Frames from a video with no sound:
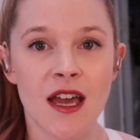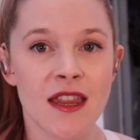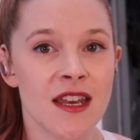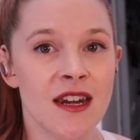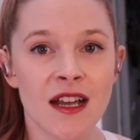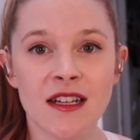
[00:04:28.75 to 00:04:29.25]

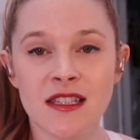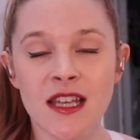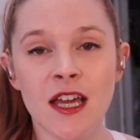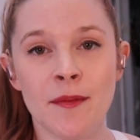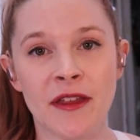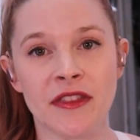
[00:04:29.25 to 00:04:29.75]
The nice
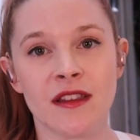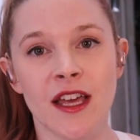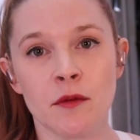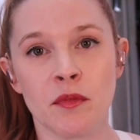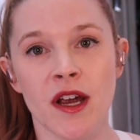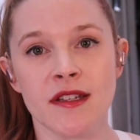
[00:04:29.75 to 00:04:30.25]
thing about the
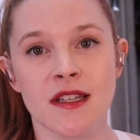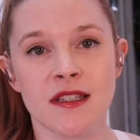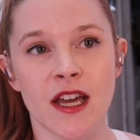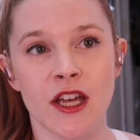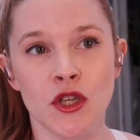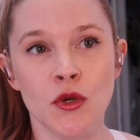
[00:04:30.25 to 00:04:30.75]
leg press is
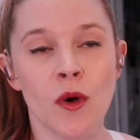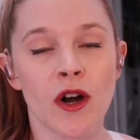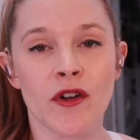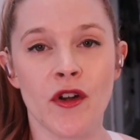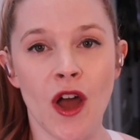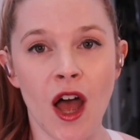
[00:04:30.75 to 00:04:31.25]
that you are
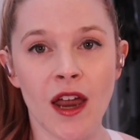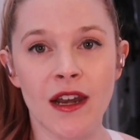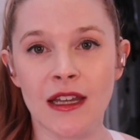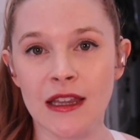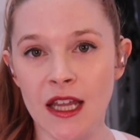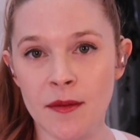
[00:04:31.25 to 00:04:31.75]
not
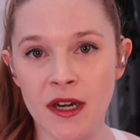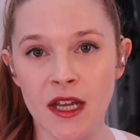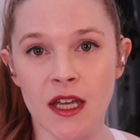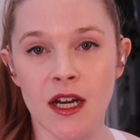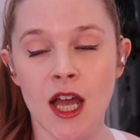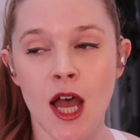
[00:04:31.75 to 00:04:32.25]

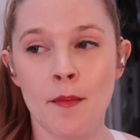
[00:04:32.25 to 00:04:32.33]
limited